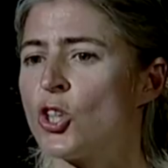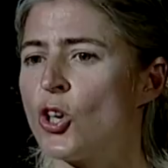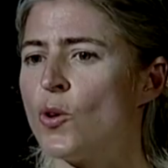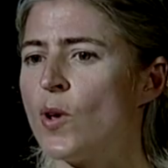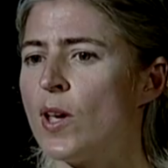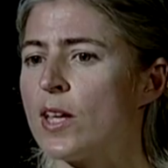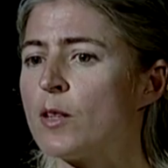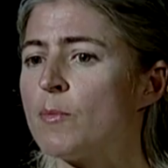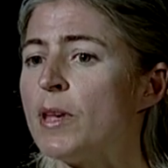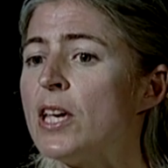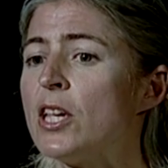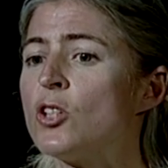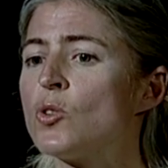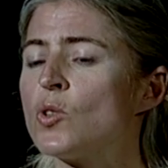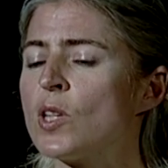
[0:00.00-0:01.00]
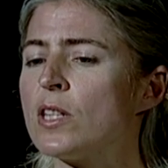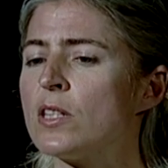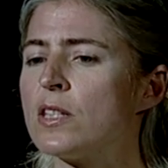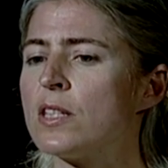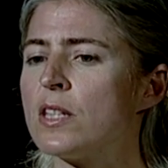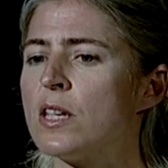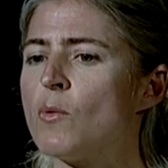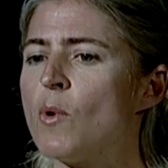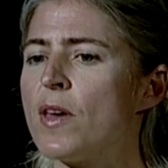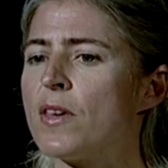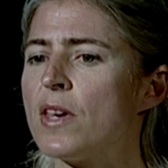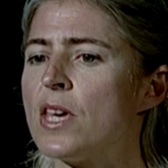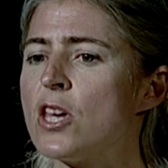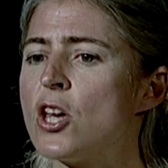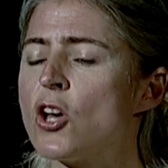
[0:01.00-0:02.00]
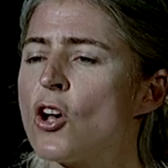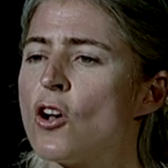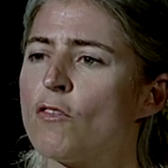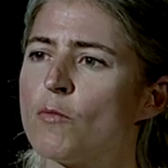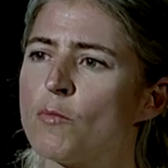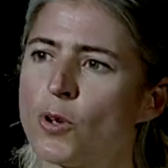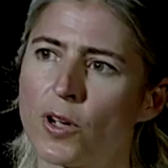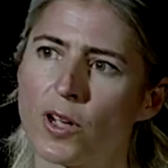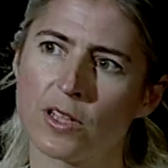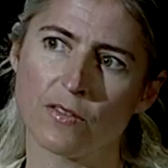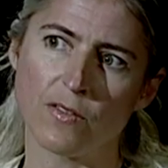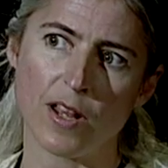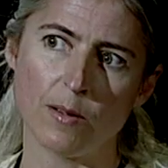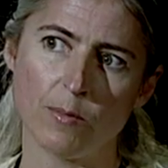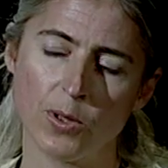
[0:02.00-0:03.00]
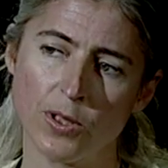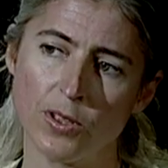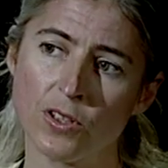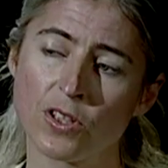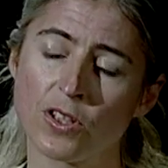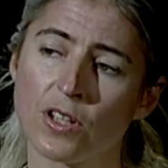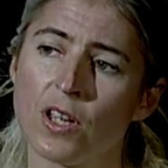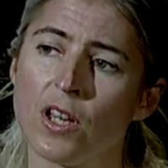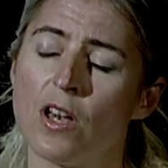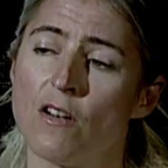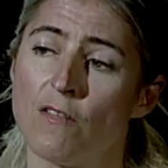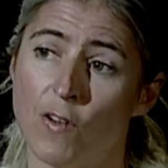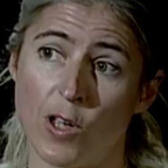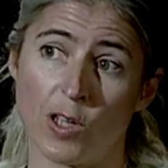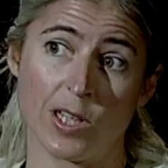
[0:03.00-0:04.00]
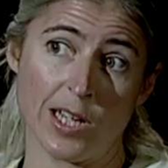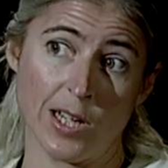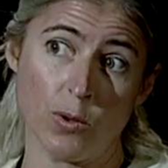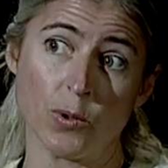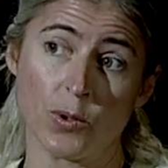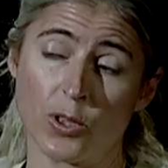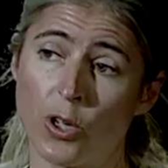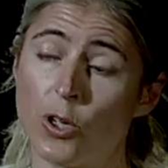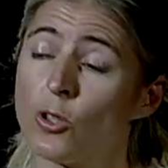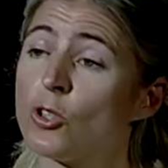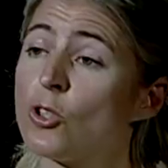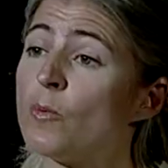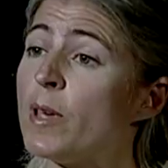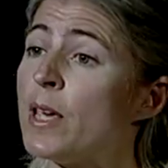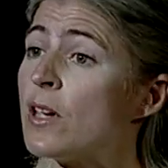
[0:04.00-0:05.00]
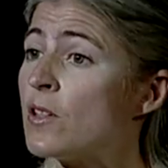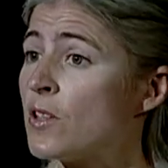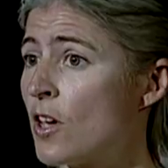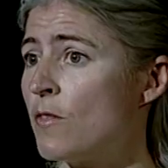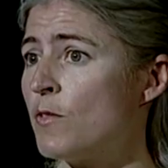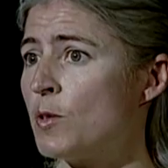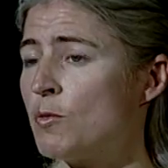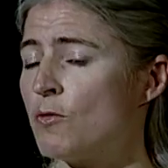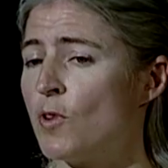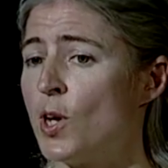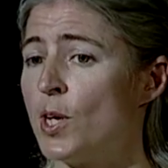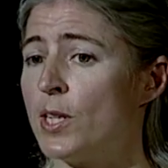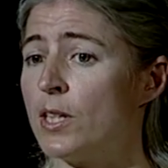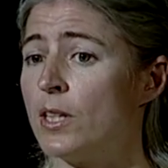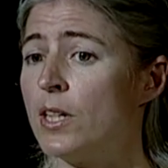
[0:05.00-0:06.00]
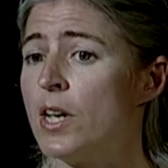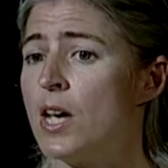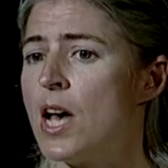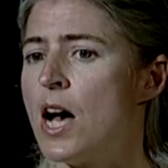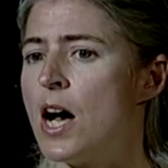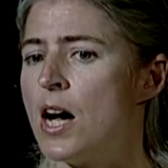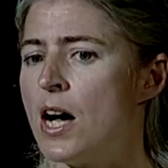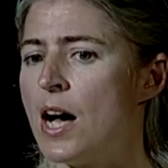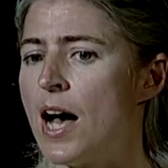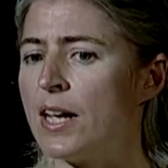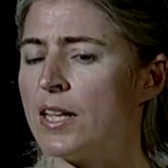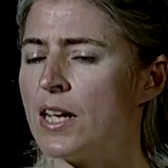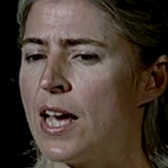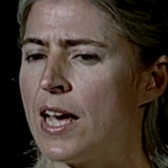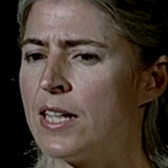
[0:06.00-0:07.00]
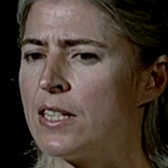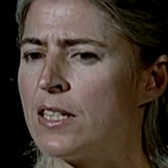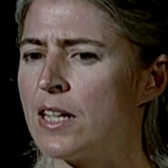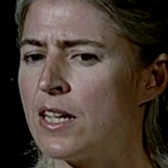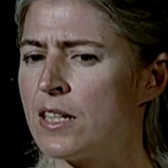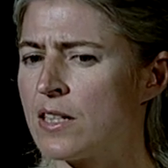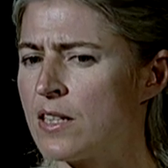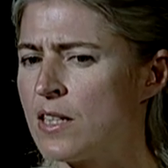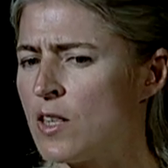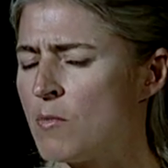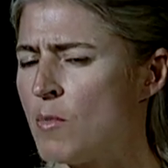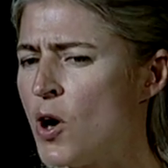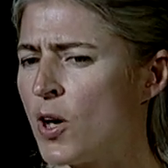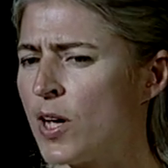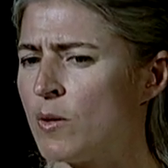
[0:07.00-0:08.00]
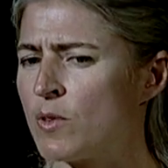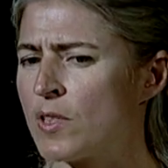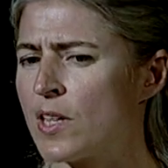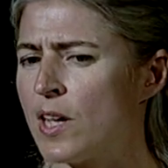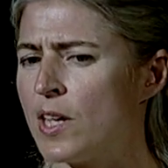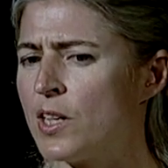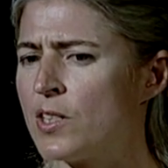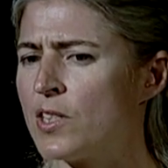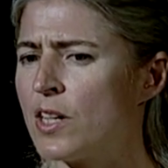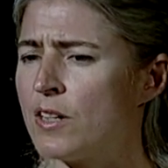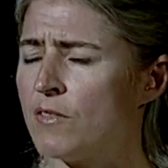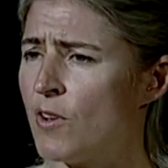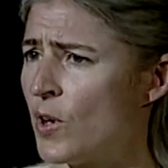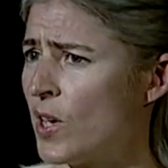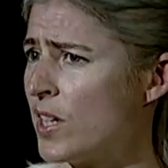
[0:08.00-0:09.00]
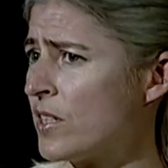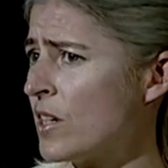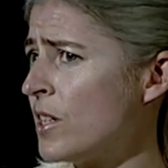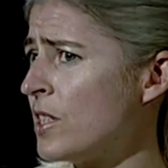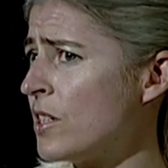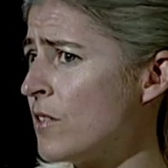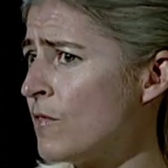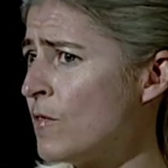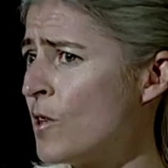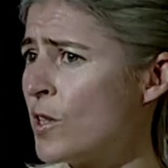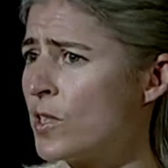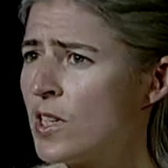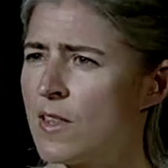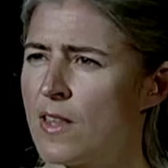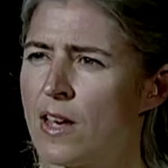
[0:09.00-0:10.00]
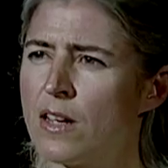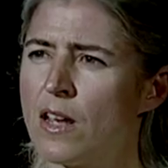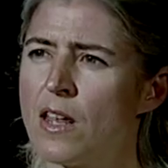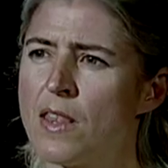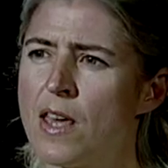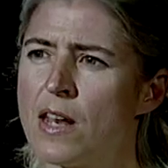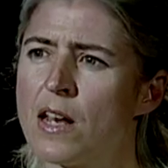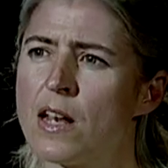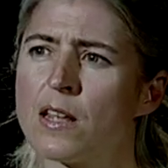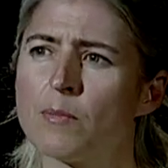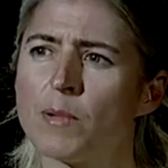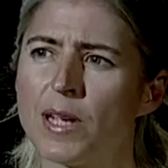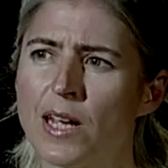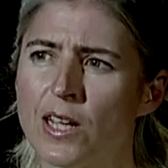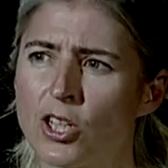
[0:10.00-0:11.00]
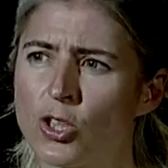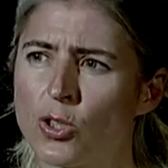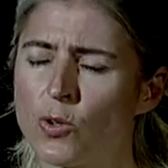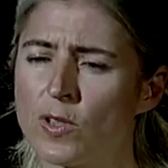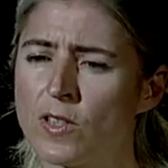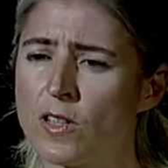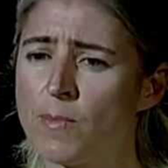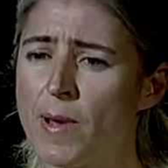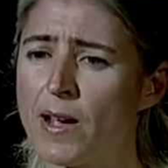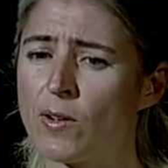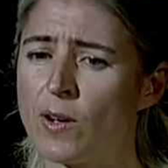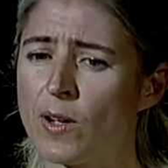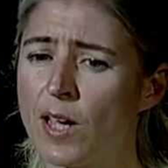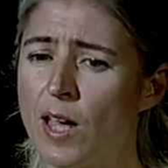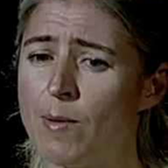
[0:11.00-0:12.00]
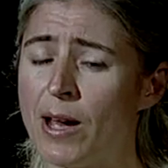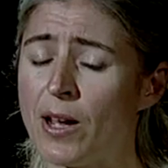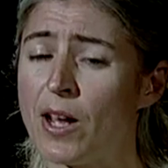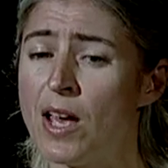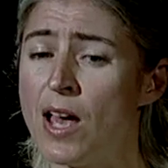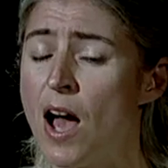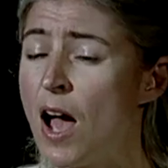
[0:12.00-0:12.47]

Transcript: So it'll be interesting to see whether he can go from product development, firstly, also to being a service provider. And as I say, the market was slightly undecided, very excited at first, and then a little bit less sure as his background came out.